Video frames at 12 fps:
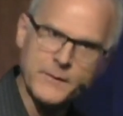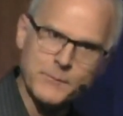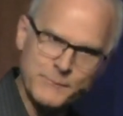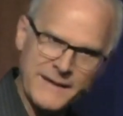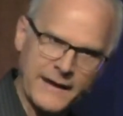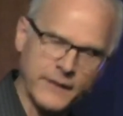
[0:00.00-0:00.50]

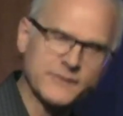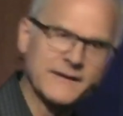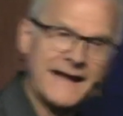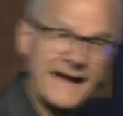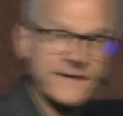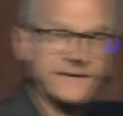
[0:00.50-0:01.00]
Mount,
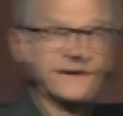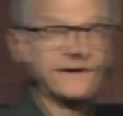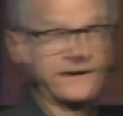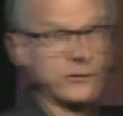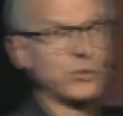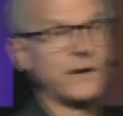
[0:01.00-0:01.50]
and then
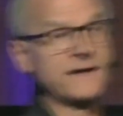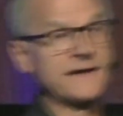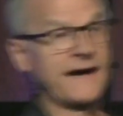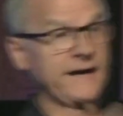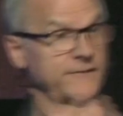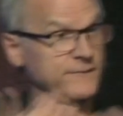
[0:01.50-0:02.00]
in one
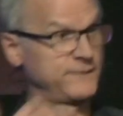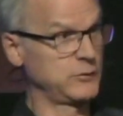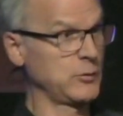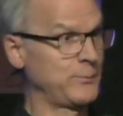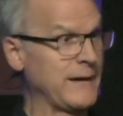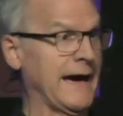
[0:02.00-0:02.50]
night
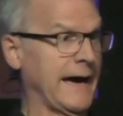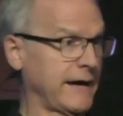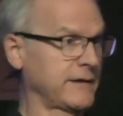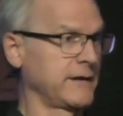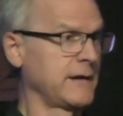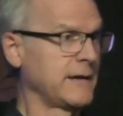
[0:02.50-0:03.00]
flew
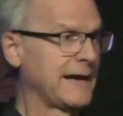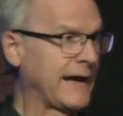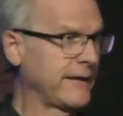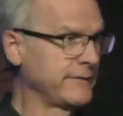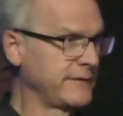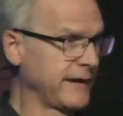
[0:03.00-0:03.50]
back,
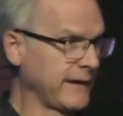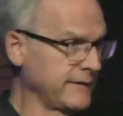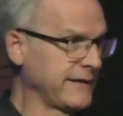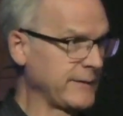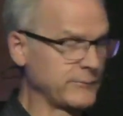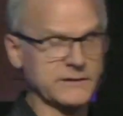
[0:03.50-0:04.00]
and then
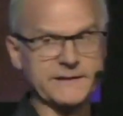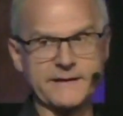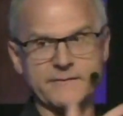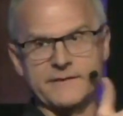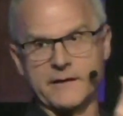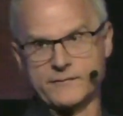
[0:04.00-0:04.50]
they
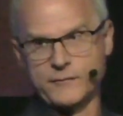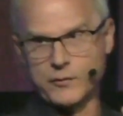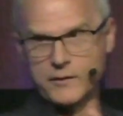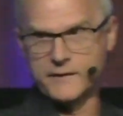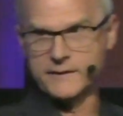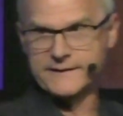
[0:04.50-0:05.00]
believe,
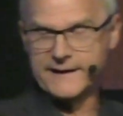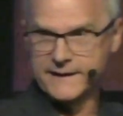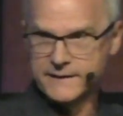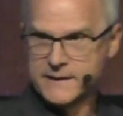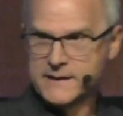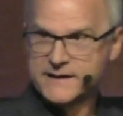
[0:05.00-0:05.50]
therefore, that
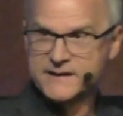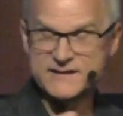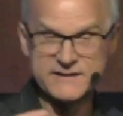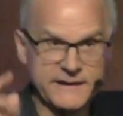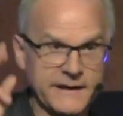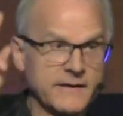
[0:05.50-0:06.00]

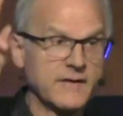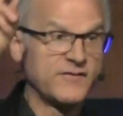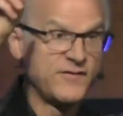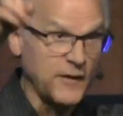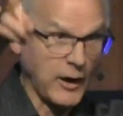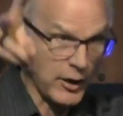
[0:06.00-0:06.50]
is the
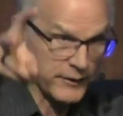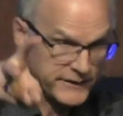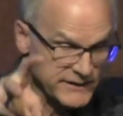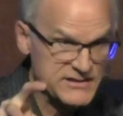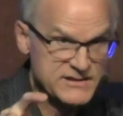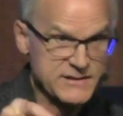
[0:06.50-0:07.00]

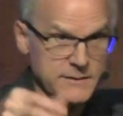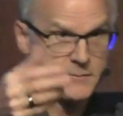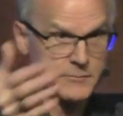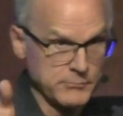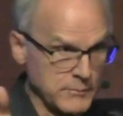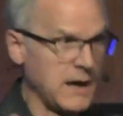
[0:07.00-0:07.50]
farthest
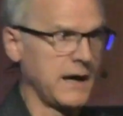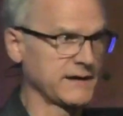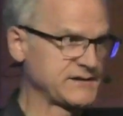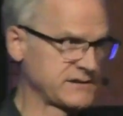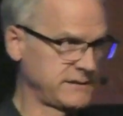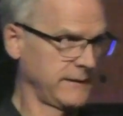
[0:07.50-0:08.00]

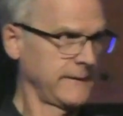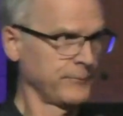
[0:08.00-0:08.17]
mosque.